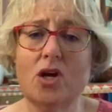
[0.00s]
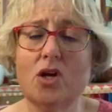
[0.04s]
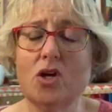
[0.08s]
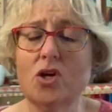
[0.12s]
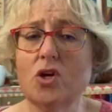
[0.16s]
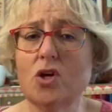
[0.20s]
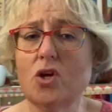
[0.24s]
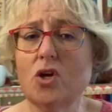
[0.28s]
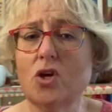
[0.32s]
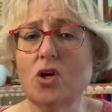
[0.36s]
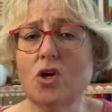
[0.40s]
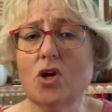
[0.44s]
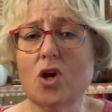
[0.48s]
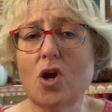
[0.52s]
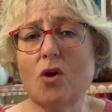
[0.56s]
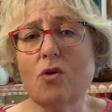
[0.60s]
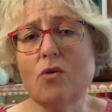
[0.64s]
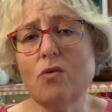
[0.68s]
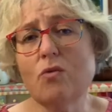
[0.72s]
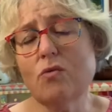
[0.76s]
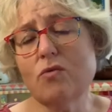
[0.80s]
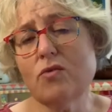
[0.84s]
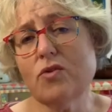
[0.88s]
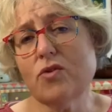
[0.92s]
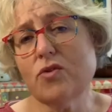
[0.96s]

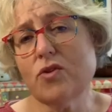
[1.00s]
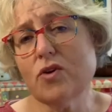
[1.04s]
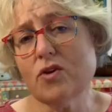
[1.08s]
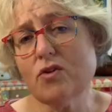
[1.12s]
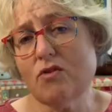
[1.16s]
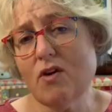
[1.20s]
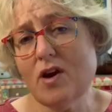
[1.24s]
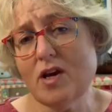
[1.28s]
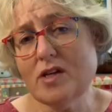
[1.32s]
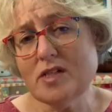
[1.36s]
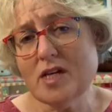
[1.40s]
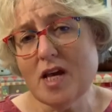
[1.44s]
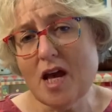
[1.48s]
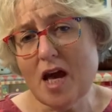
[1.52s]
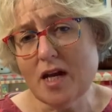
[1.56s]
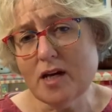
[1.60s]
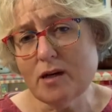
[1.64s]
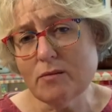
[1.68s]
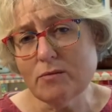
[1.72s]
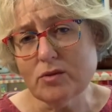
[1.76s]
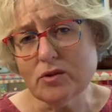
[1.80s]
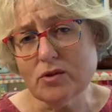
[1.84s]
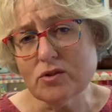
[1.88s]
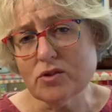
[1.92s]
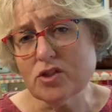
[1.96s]
the crazy
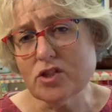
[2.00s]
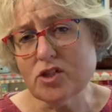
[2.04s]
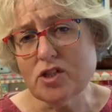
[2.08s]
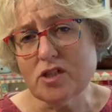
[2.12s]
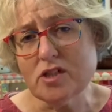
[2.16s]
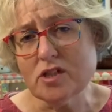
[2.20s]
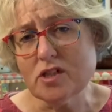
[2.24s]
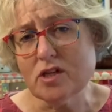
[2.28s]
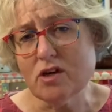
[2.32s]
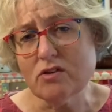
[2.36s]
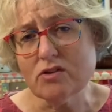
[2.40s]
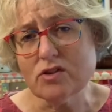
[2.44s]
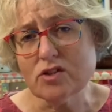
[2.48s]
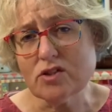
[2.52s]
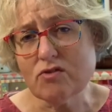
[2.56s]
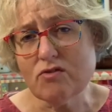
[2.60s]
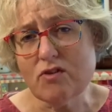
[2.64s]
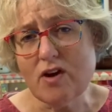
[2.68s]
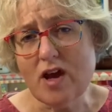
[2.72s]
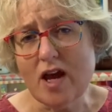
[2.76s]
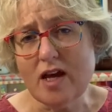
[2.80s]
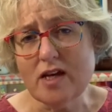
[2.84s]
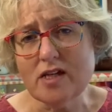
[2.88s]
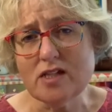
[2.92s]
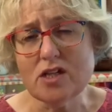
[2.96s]
animals she starts
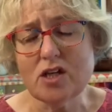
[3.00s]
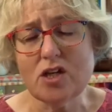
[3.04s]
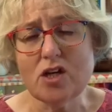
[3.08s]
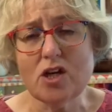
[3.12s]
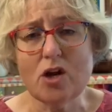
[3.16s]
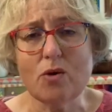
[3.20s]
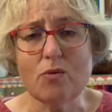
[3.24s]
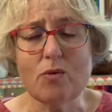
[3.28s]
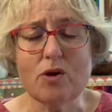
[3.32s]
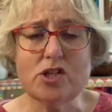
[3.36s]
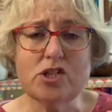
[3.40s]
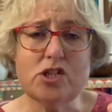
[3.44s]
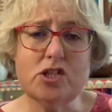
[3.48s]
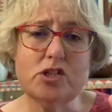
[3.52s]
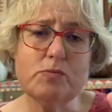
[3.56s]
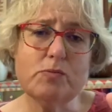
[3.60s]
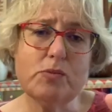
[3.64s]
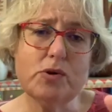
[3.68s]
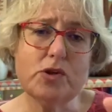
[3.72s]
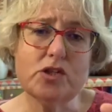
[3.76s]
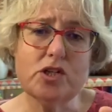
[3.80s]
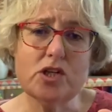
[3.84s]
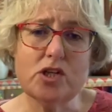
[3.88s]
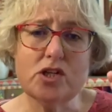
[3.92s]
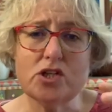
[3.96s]
creating, where she's
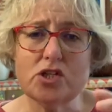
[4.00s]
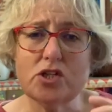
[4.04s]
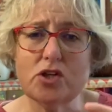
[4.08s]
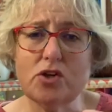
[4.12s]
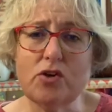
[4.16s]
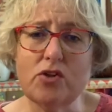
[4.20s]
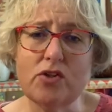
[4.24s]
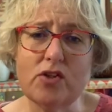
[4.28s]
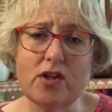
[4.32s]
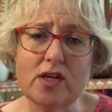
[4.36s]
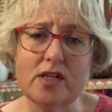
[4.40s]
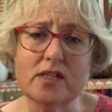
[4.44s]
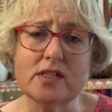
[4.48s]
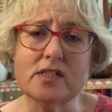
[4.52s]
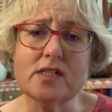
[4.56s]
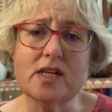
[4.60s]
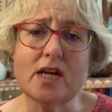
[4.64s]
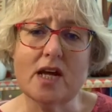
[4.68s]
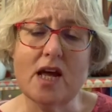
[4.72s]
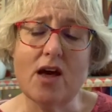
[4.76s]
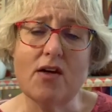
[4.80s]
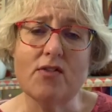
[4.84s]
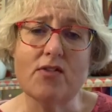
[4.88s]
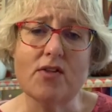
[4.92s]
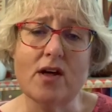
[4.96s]
putting 2 things
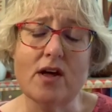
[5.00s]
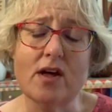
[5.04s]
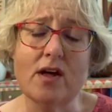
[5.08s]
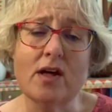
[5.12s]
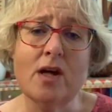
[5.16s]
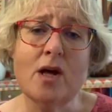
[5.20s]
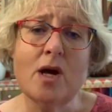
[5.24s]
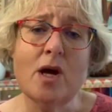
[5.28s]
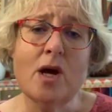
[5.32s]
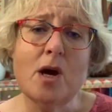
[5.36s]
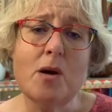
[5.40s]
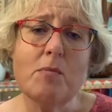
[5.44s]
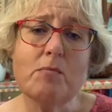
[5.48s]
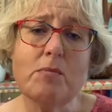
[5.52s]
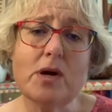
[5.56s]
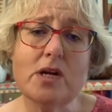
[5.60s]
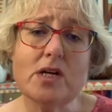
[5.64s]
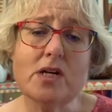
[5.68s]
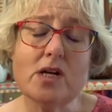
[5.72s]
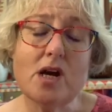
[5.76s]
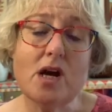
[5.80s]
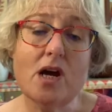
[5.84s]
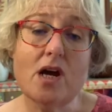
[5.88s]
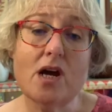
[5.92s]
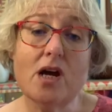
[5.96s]
together. But
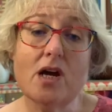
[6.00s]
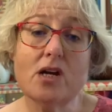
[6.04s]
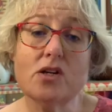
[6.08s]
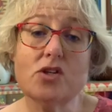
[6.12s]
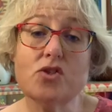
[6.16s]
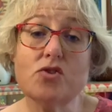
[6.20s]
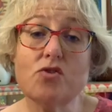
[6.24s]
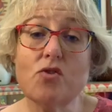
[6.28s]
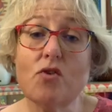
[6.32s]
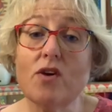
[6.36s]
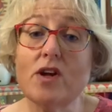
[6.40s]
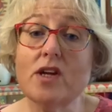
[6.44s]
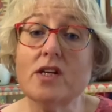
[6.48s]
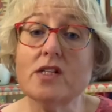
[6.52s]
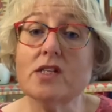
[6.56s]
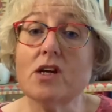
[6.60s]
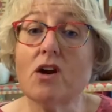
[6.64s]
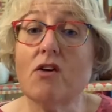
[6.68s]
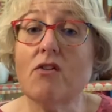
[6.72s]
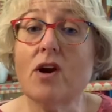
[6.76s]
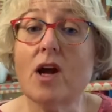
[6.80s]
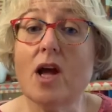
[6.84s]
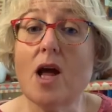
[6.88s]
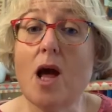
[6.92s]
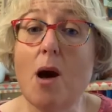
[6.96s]
her drawings are
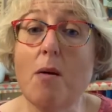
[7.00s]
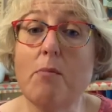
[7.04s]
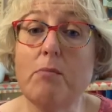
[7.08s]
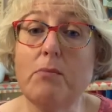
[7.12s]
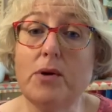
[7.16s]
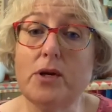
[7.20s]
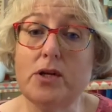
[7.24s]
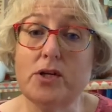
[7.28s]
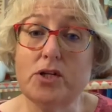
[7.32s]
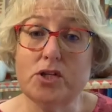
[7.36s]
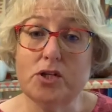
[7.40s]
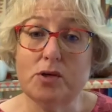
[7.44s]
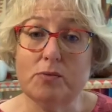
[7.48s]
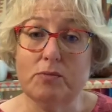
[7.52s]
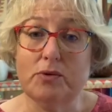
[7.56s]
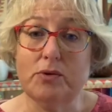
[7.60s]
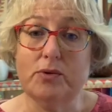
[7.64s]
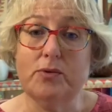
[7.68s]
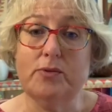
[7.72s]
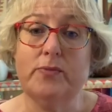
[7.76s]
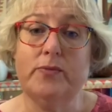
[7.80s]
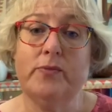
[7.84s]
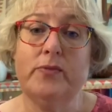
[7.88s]
accomplishable.